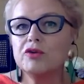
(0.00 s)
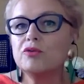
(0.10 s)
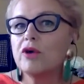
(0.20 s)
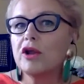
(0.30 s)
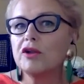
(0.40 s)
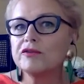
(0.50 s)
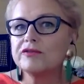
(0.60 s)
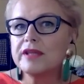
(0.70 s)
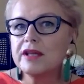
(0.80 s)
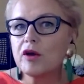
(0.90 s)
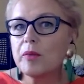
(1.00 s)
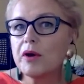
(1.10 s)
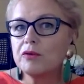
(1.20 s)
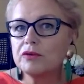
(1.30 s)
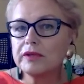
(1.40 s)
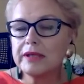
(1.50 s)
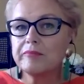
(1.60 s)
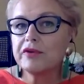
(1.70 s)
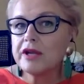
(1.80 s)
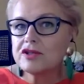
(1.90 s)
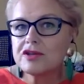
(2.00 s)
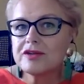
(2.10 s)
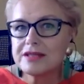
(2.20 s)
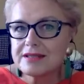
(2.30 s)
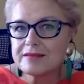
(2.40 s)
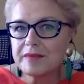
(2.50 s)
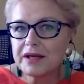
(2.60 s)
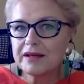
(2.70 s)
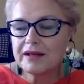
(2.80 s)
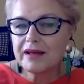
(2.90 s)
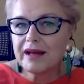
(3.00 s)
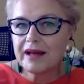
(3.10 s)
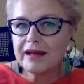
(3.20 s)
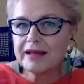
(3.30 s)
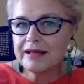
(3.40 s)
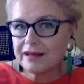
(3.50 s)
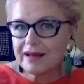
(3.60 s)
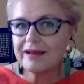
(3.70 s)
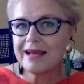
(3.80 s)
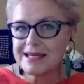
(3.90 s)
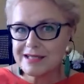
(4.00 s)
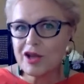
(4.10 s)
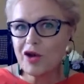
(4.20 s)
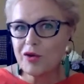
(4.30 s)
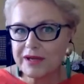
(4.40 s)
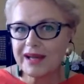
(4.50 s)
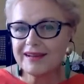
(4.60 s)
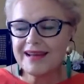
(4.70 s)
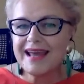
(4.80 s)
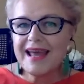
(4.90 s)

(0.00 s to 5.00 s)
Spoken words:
I knew a lot of things about Impressionism in Estonia.